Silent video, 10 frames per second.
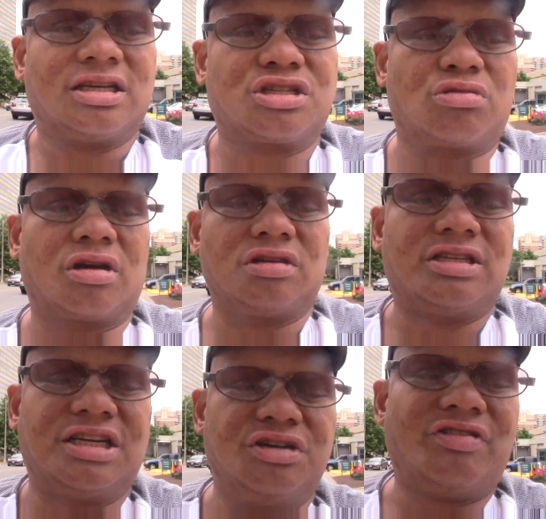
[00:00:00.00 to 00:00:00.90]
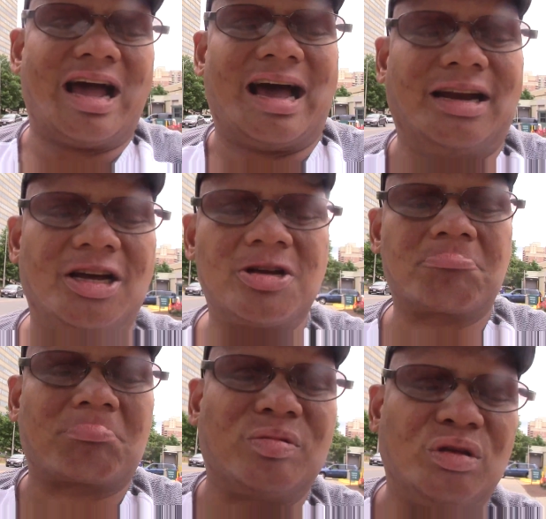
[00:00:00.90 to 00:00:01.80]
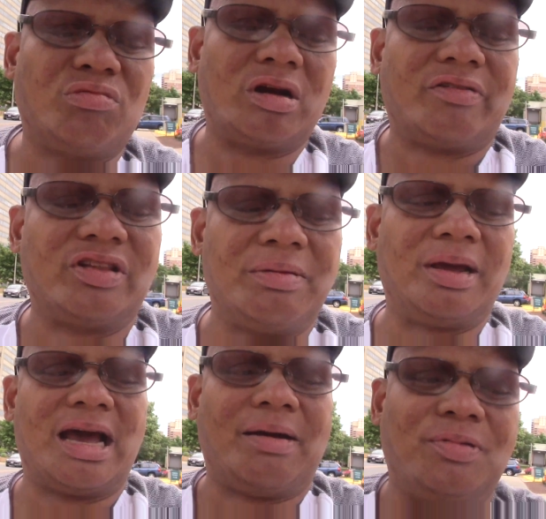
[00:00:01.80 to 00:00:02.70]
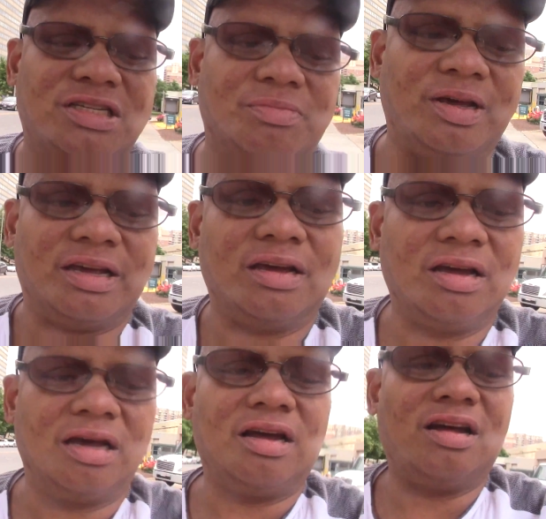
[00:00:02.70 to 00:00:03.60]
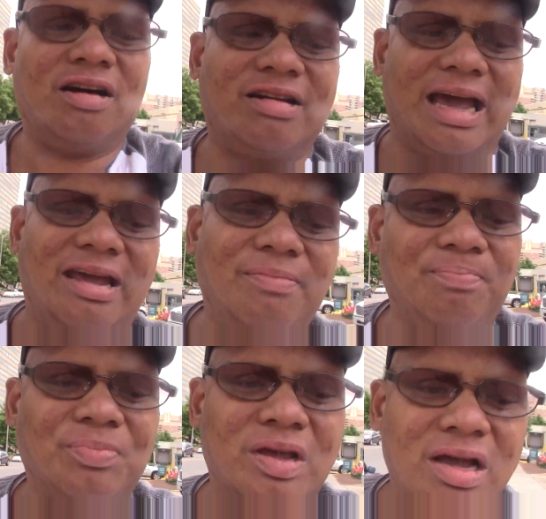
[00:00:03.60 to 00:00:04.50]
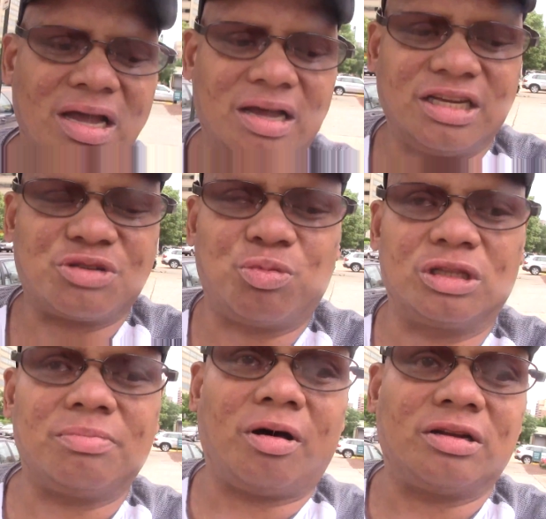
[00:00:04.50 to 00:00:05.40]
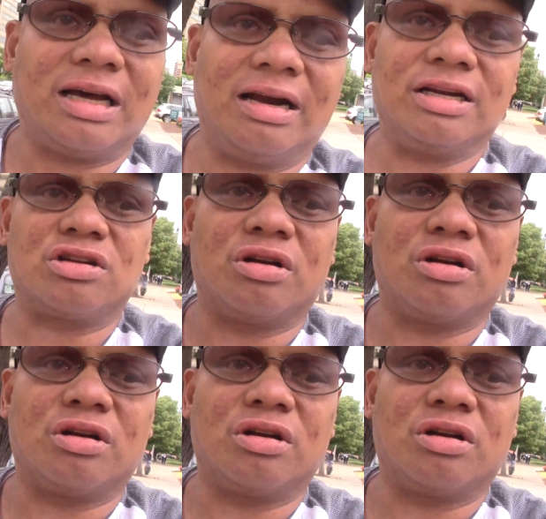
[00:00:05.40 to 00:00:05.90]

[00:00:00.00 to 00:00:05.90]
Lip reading: the struggles that you've had, whatever they may happen to be, okay? Just put them all down in